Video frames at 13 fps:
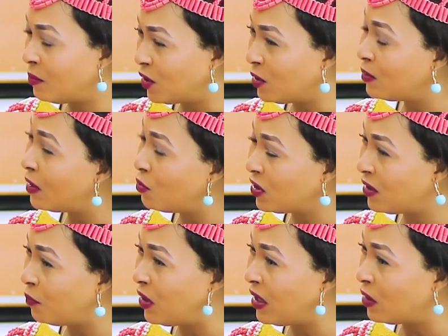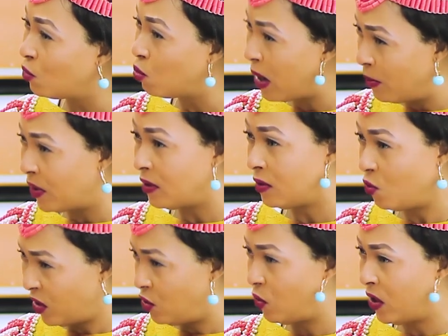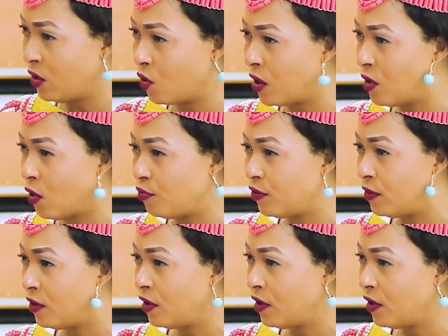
It must have been a rebel when you were growing up.